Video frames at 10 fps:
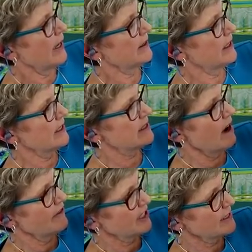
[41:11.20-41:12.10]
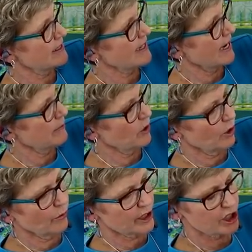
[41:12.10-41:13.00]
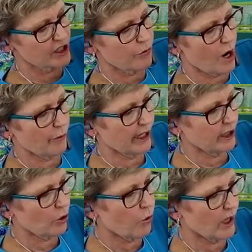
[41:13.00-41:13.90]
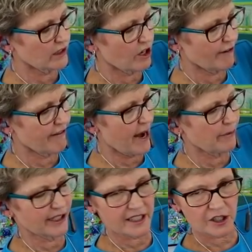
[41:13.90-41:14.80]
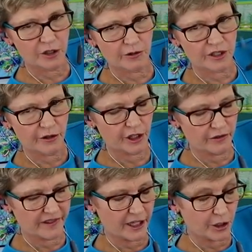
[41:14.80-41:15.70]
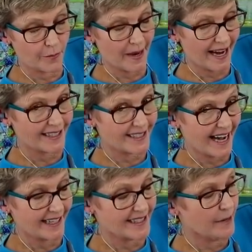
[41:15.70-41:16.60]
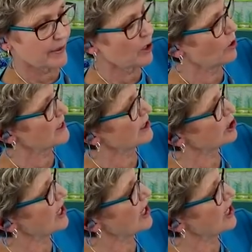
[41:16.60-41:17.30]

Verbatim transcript: the soft and stable, which is what we quilt our fabrics to so you, that your bag stands up and holds its